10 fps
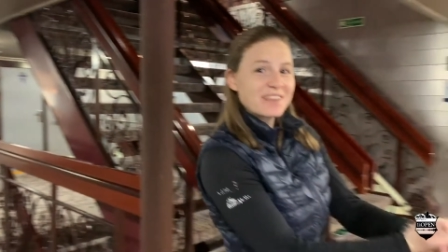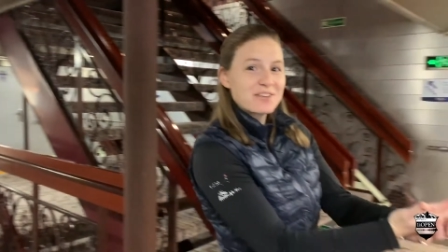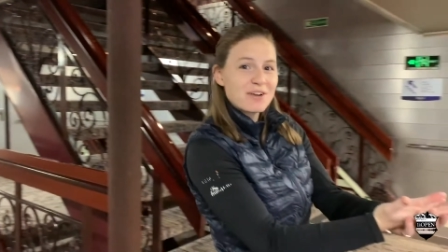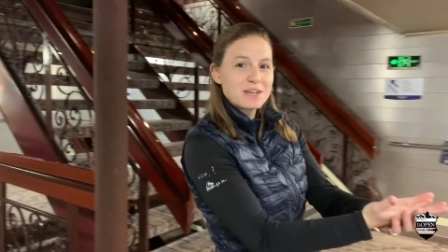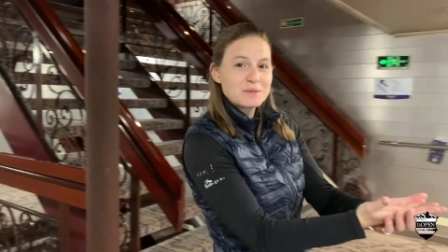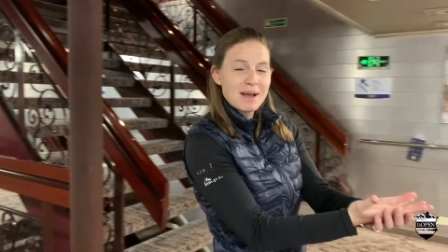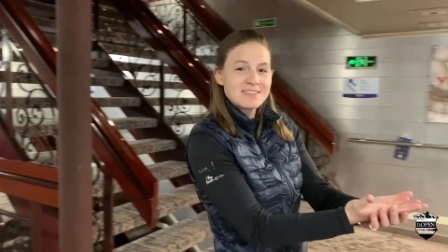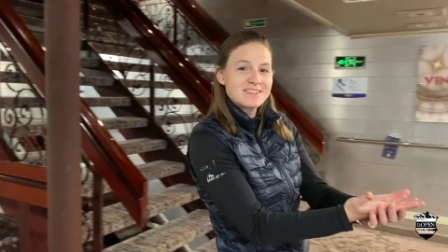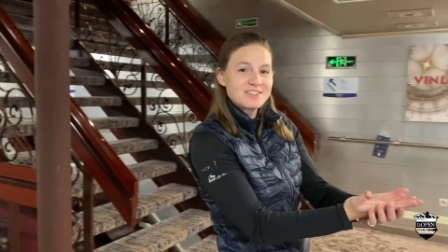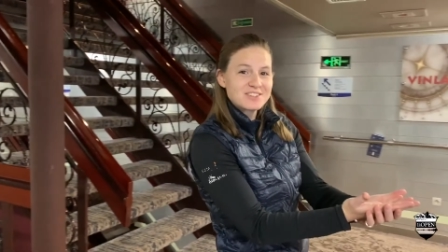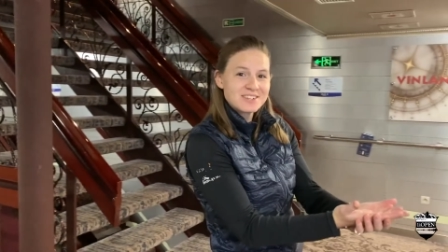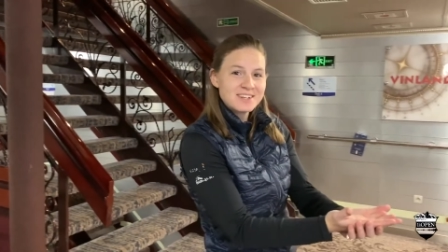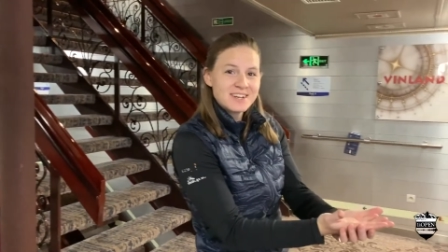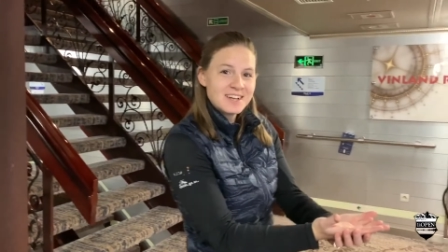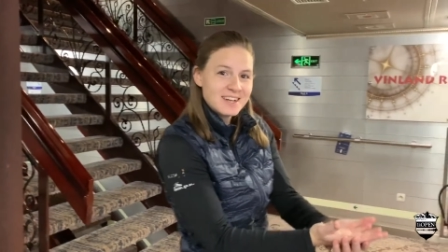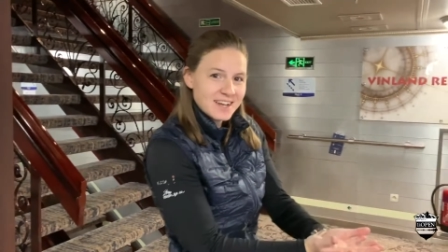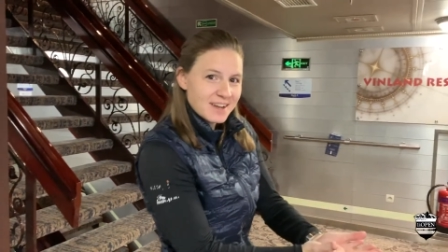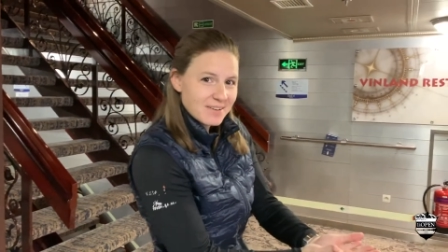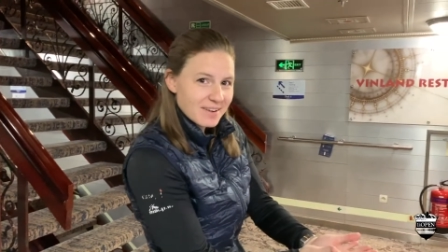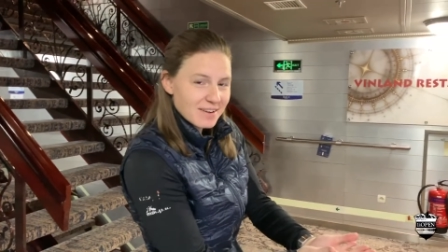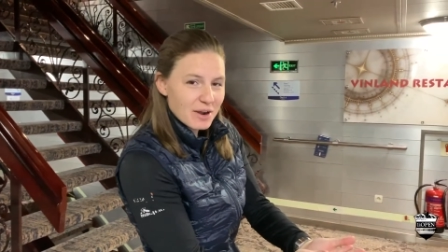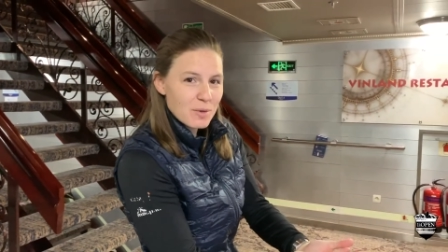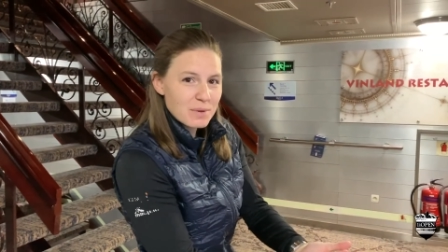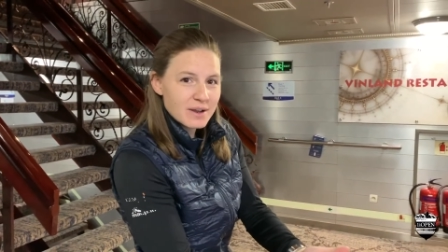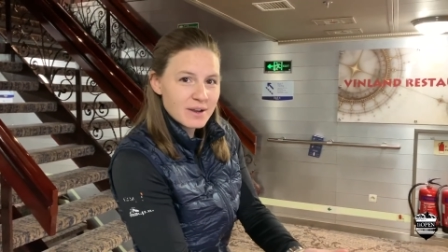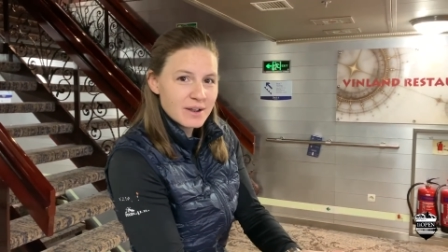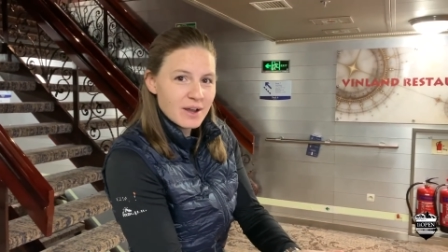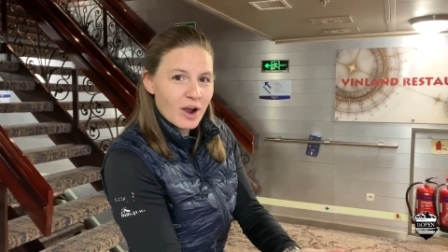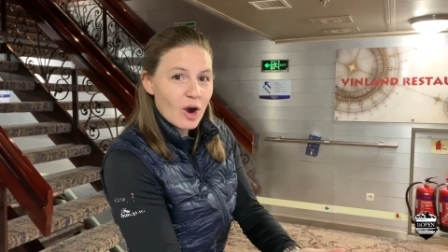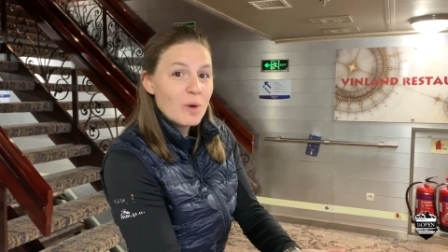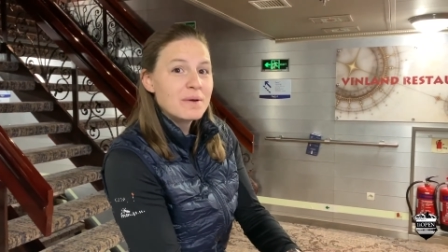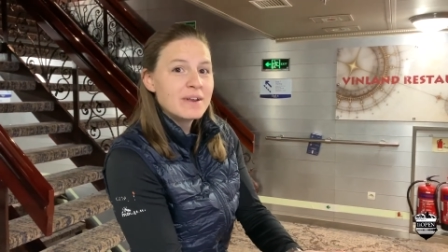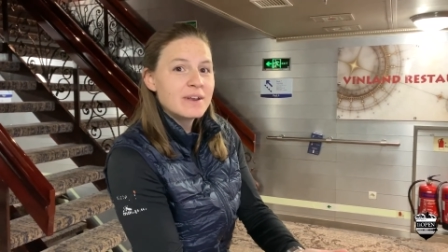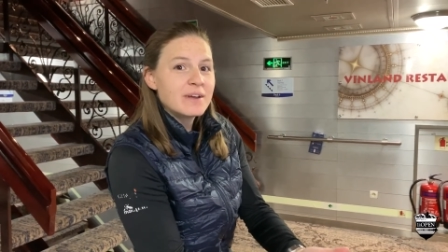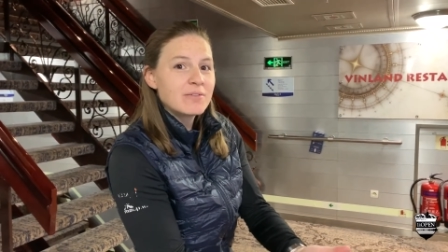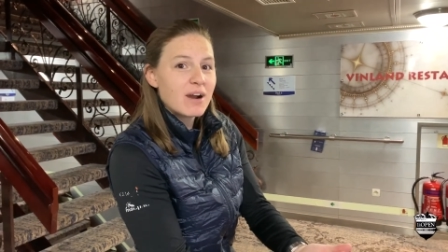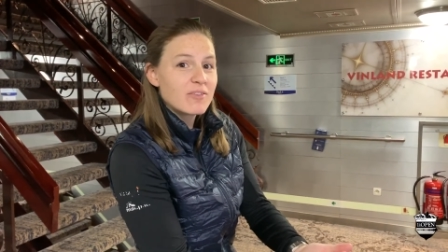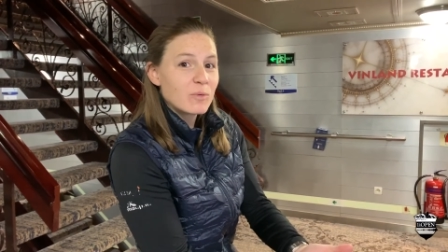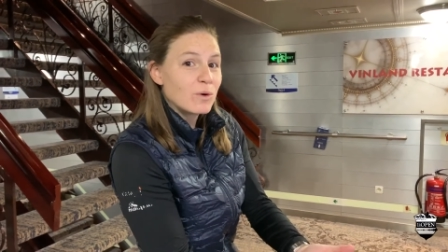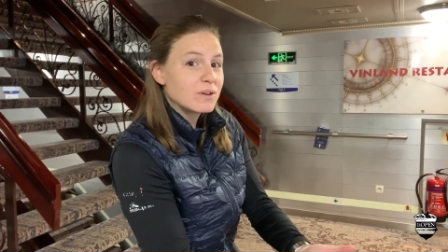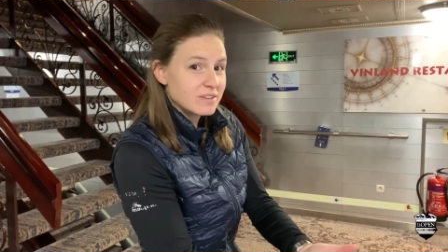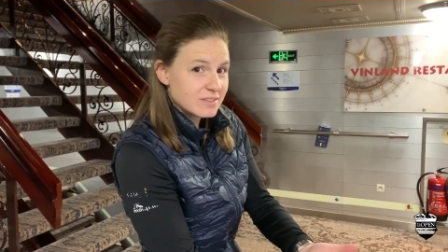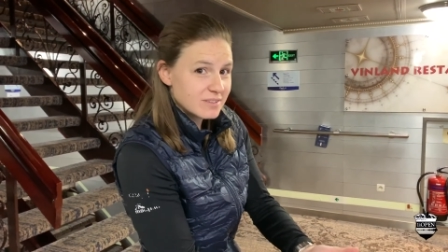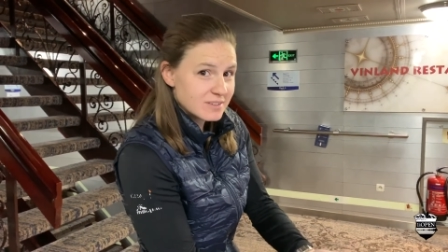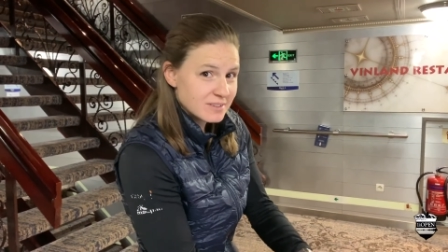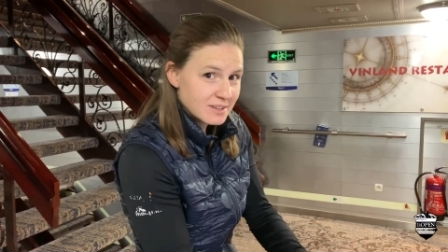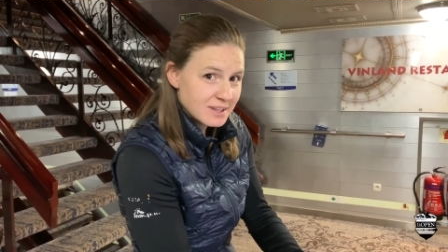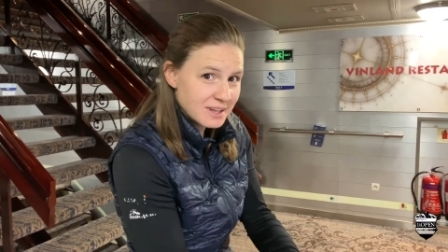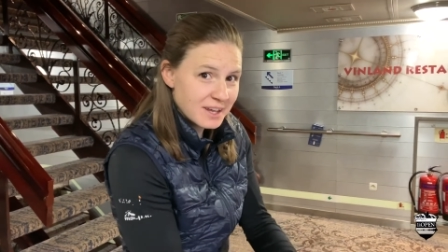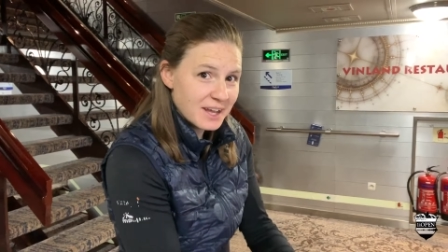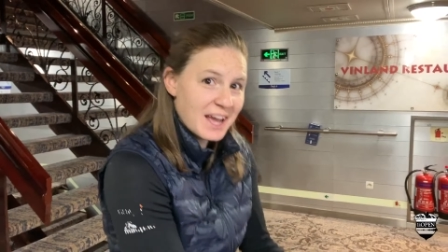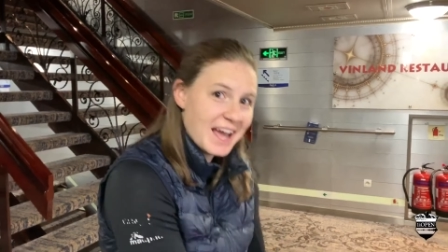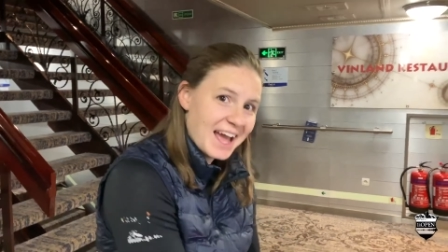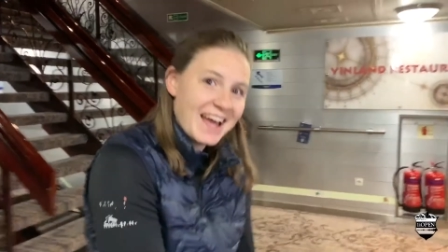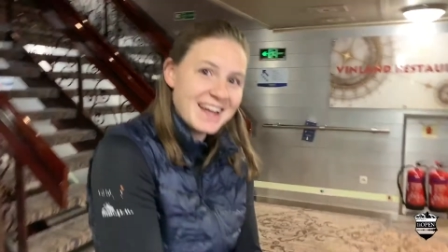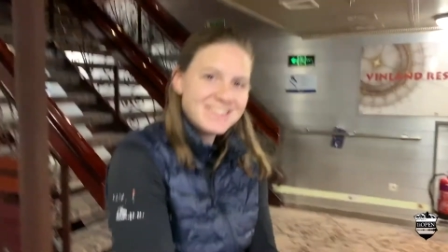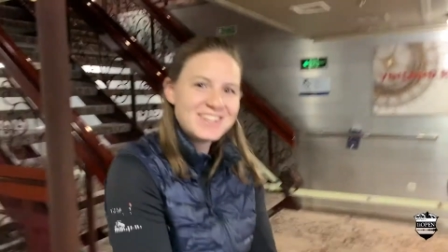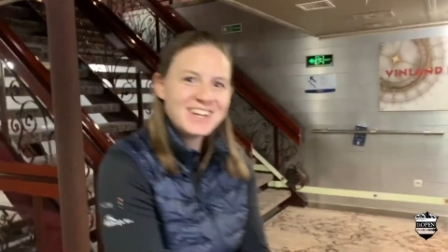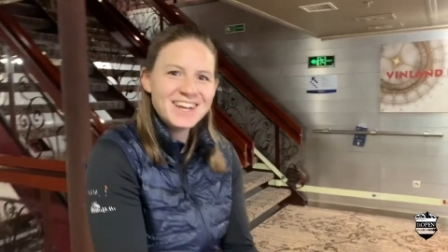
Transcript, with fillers: in the Drake's Passage. We're in open, open, rough waters. And